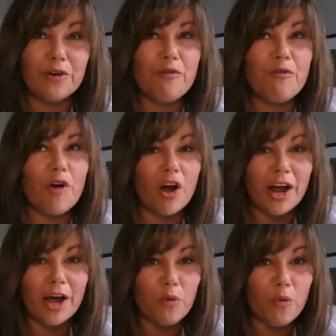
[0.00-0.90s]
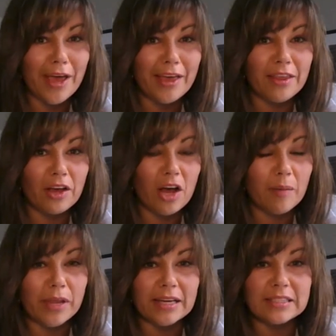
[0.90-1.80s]
you know, far outweigh the
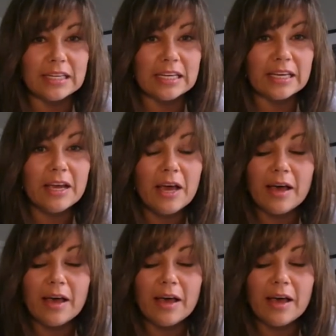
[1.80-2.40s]
complexity.